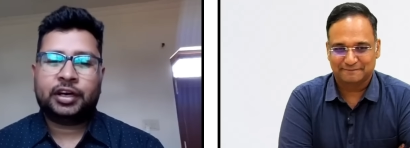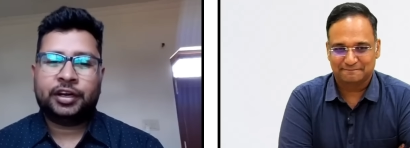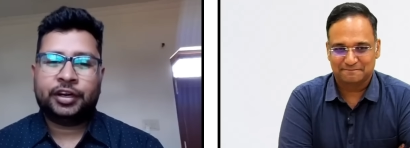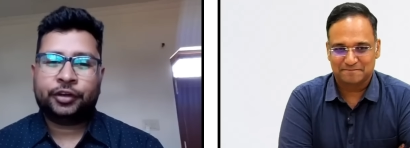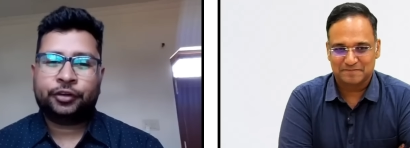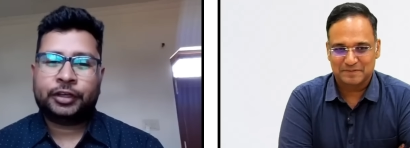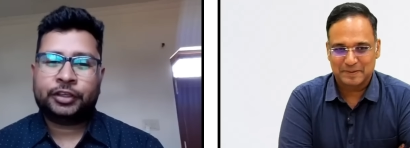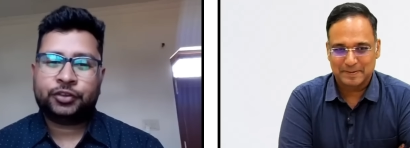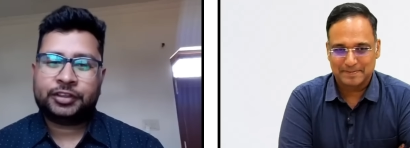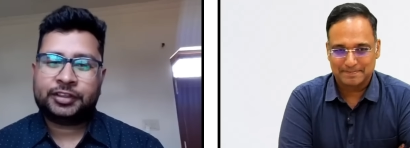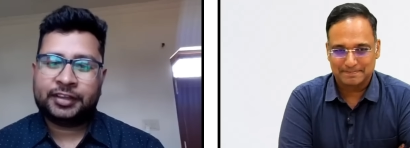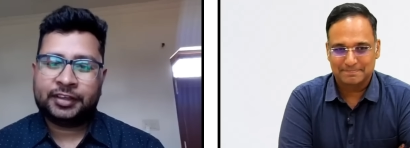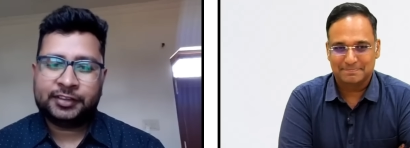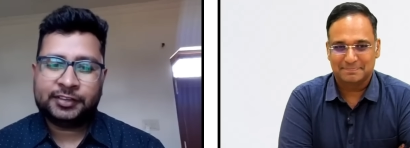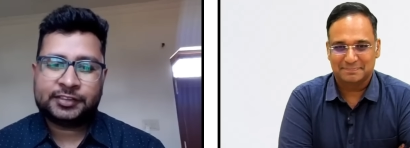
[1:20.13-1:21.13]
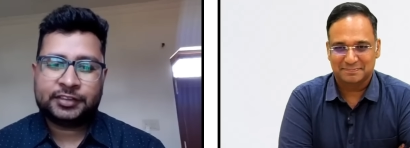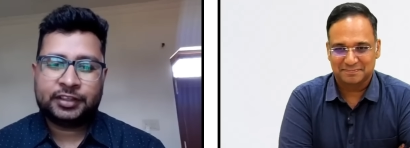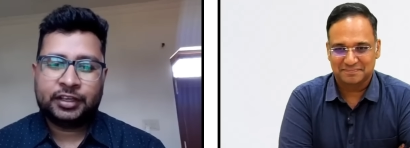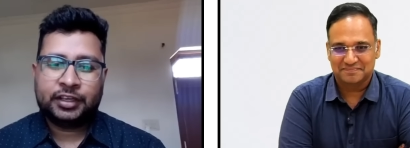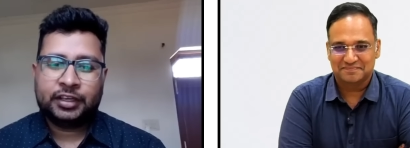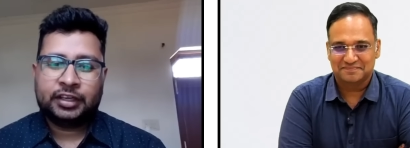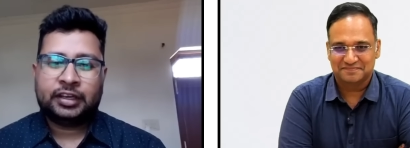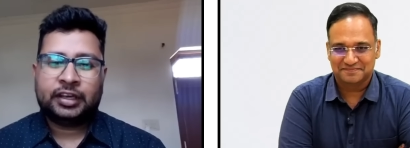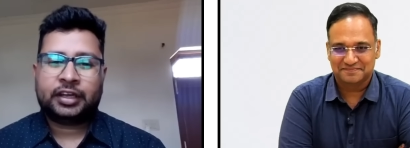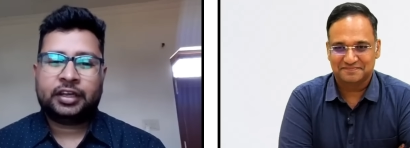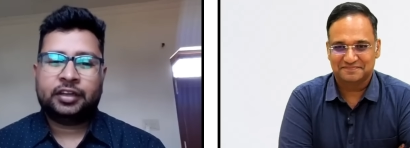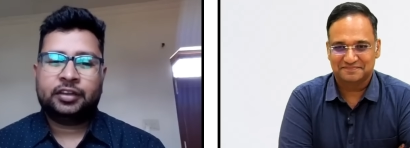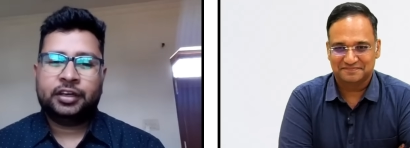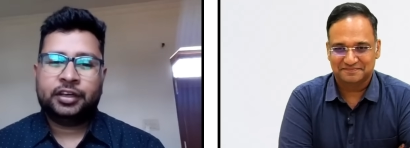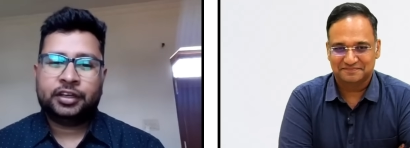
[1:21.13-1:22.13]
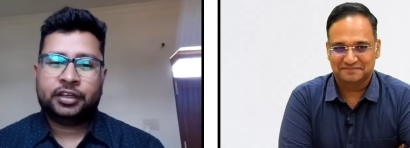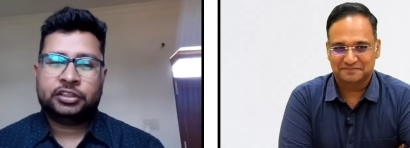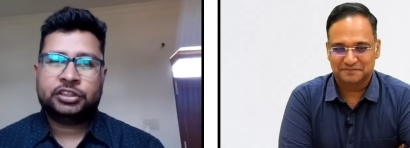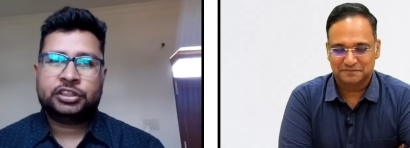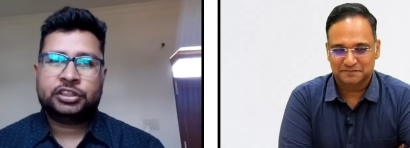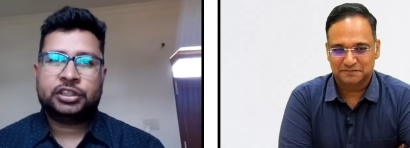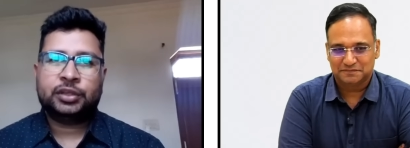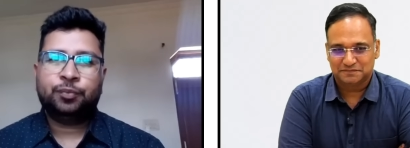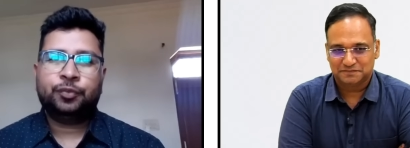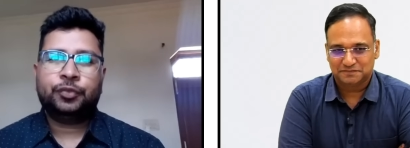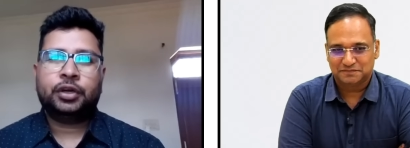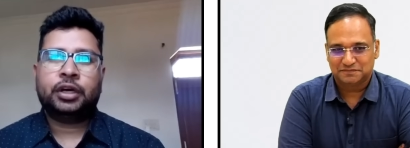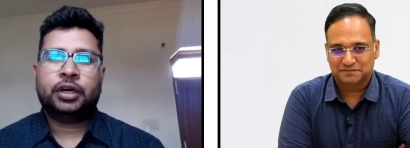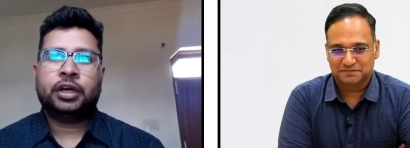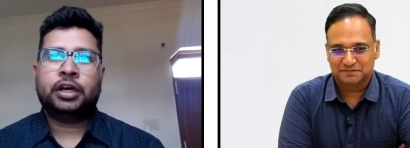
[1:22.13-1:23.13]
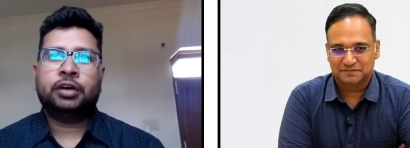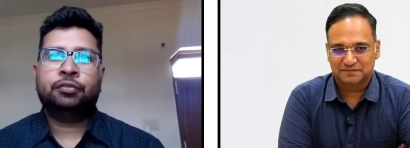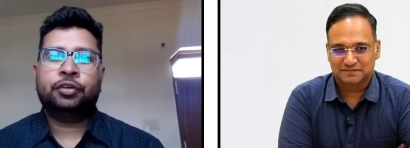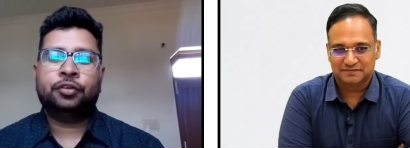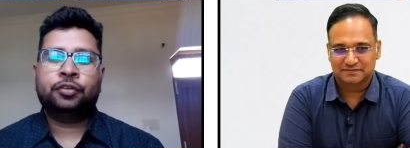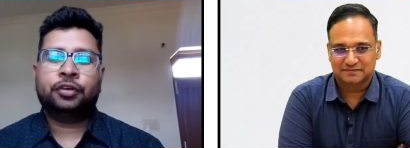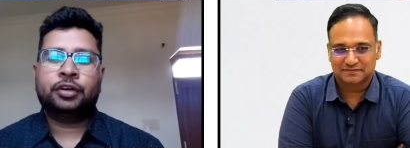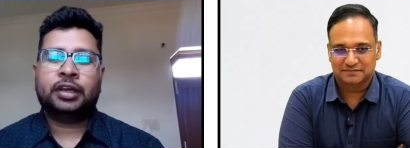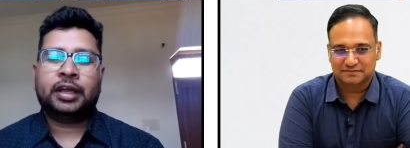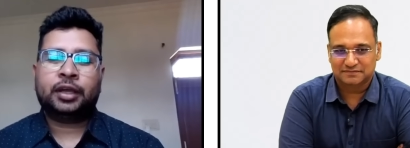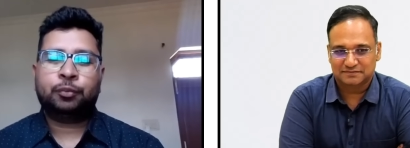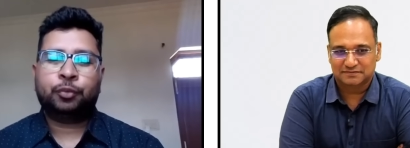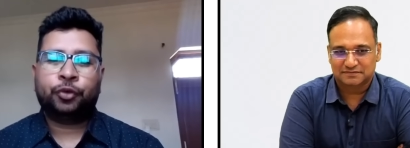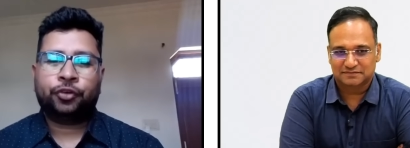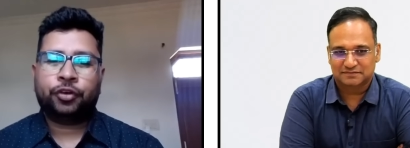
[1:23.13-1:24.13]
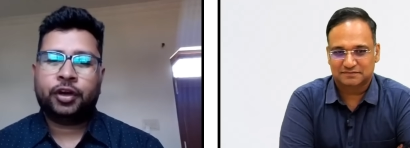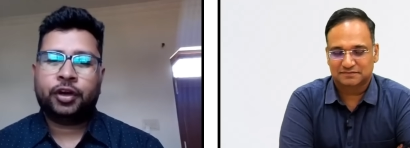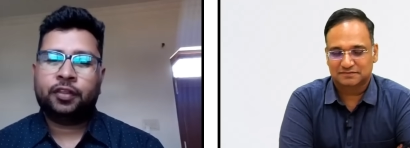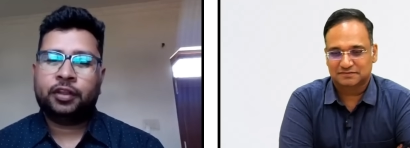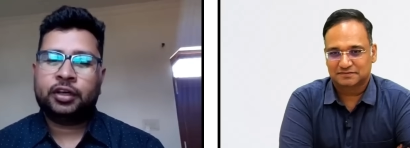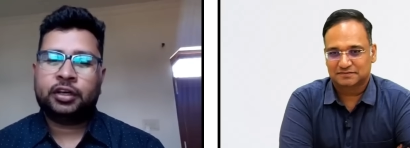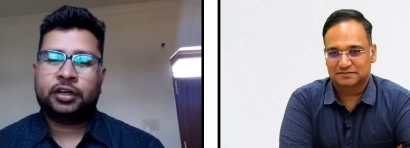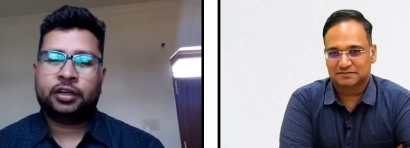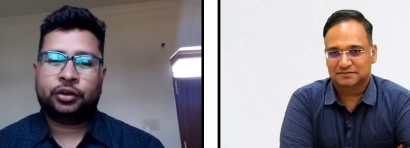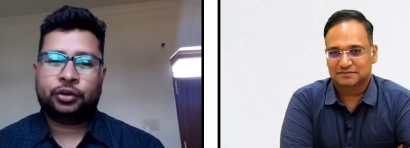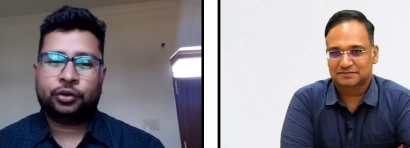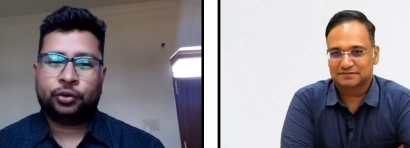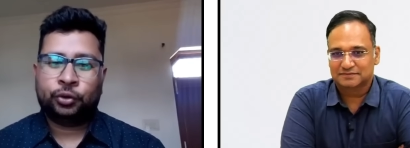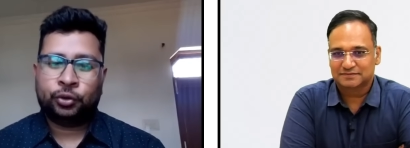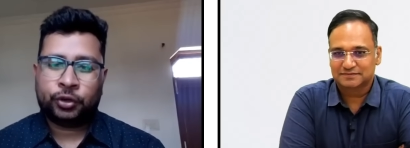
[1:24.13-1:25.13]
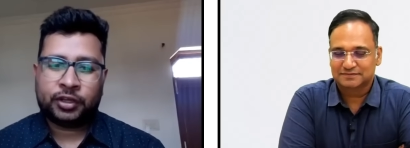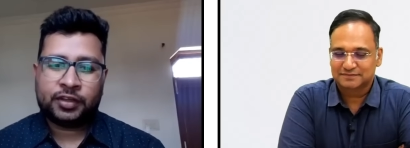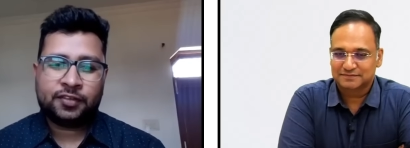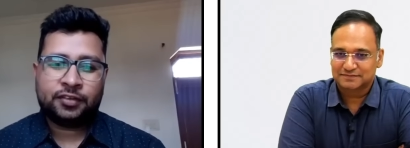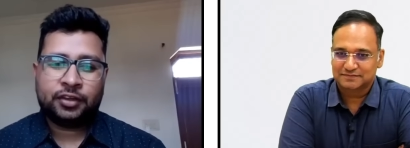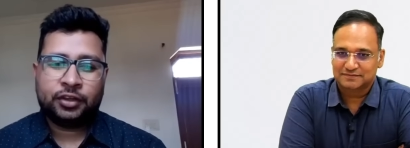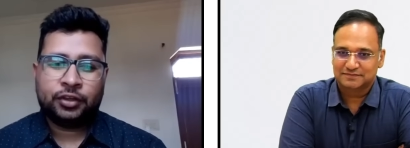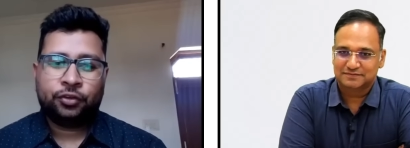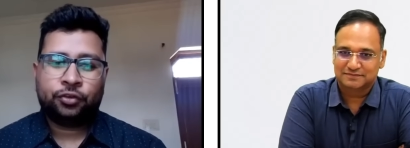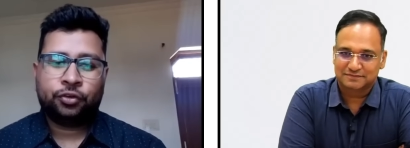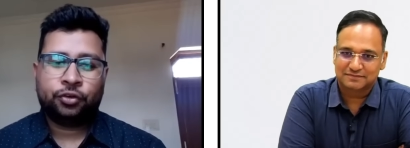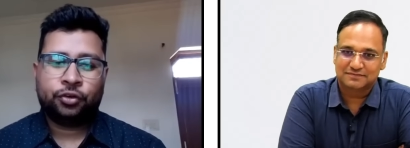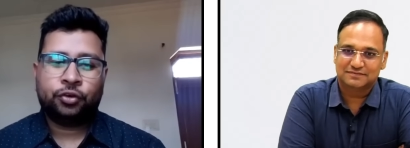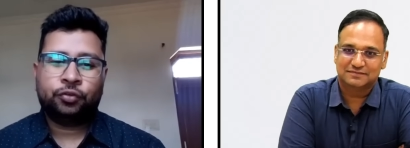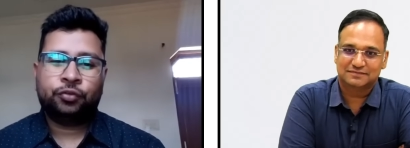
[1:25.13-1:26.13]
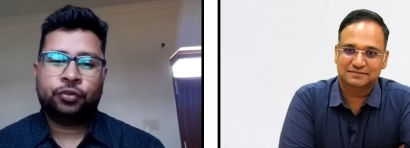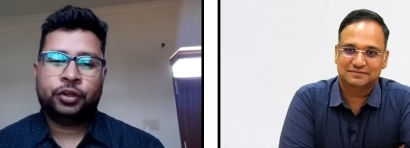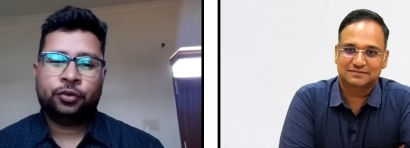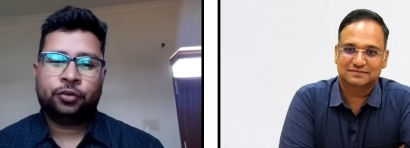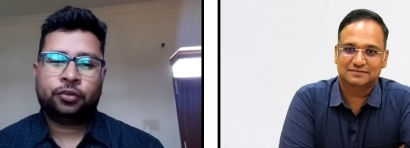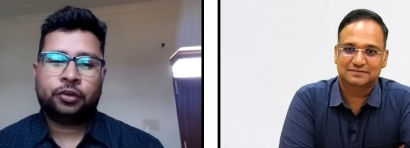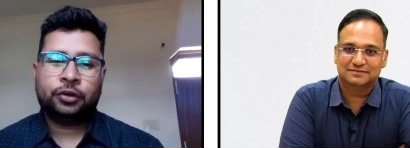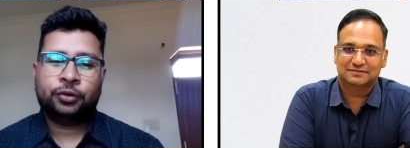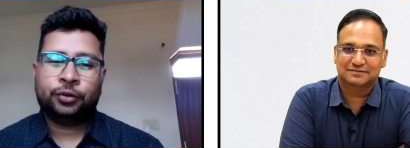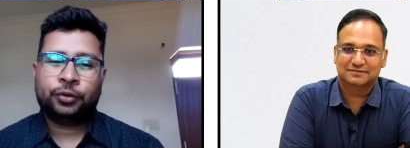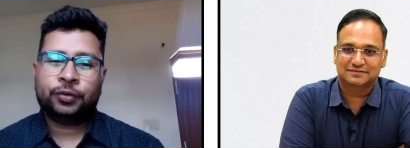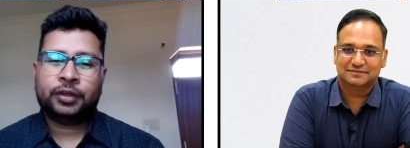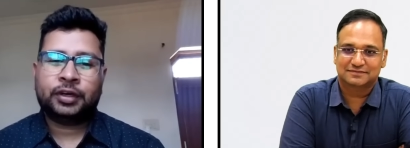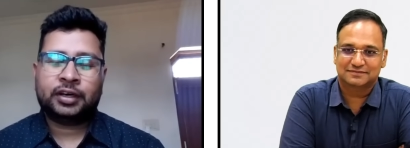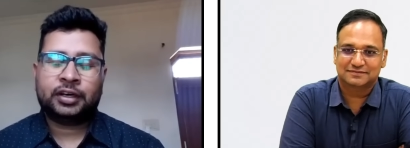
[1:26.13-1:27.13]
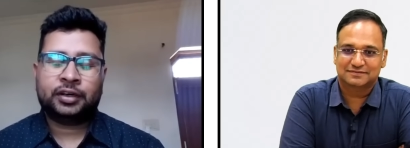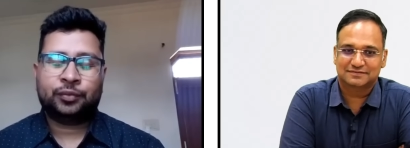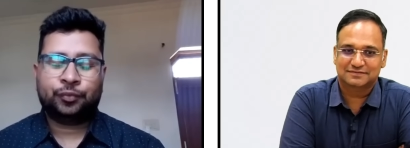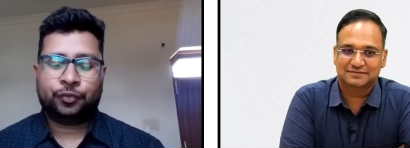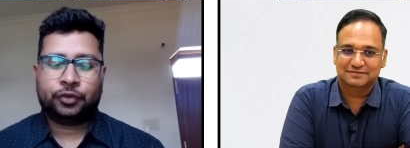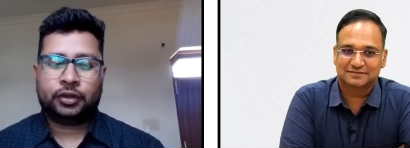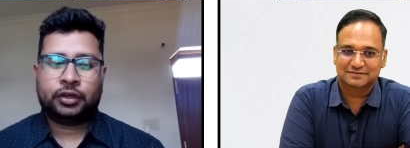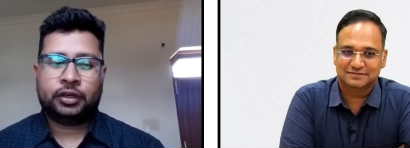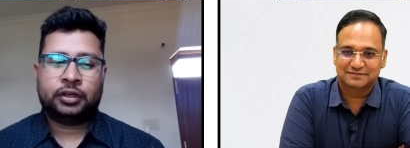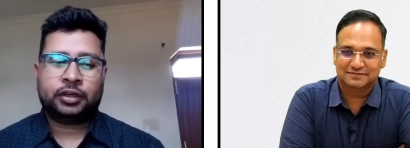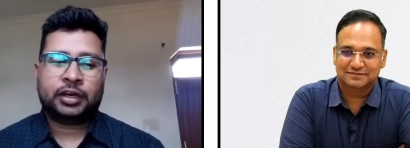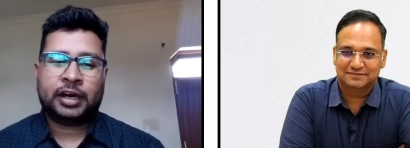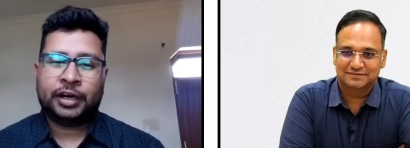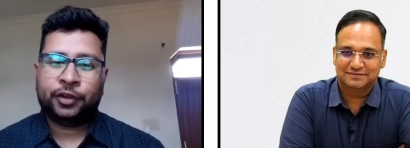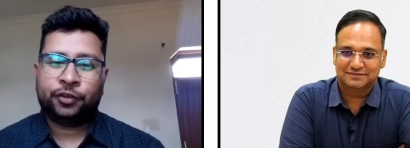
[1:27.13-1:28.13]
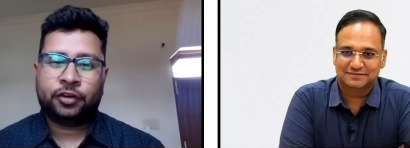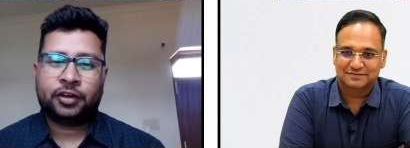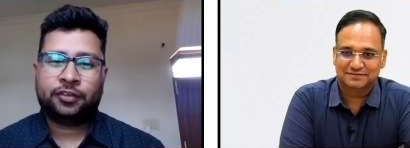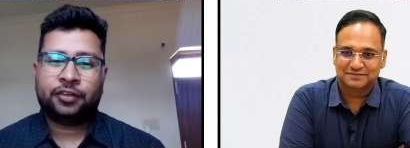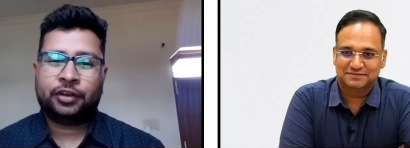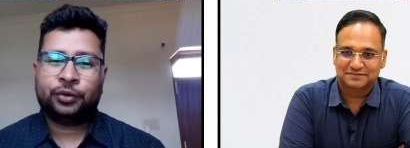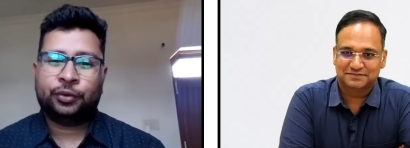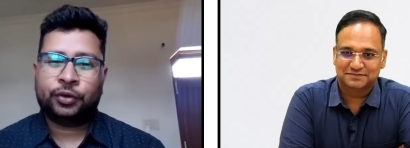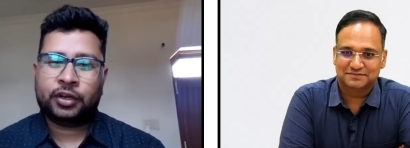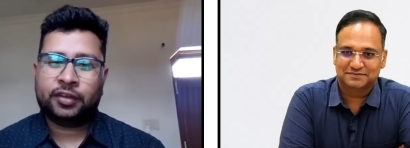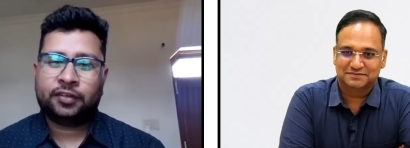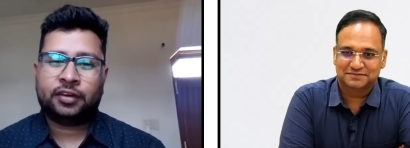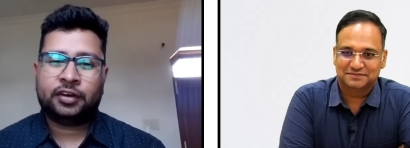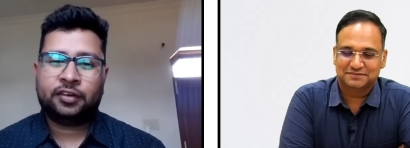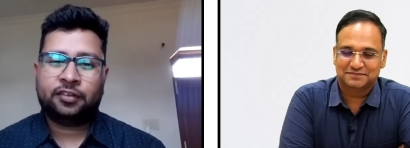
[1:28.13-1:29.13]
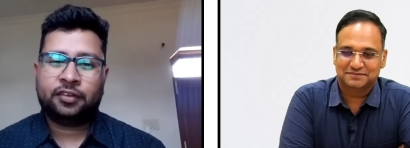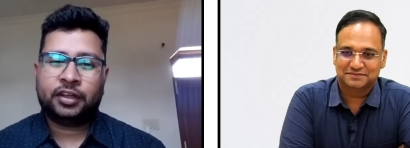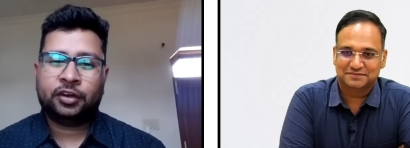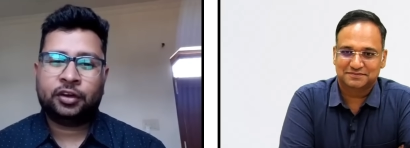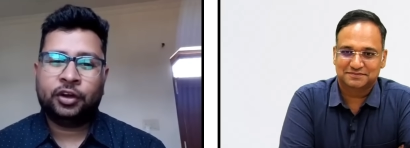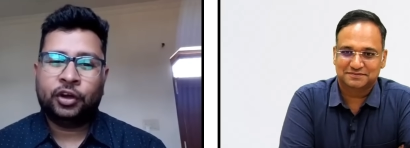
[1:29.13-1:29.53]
Speaker 1: undergraduate days, like in the internship. We were like posted in the OTs. So we usually go to the cardiothoracic OTs and see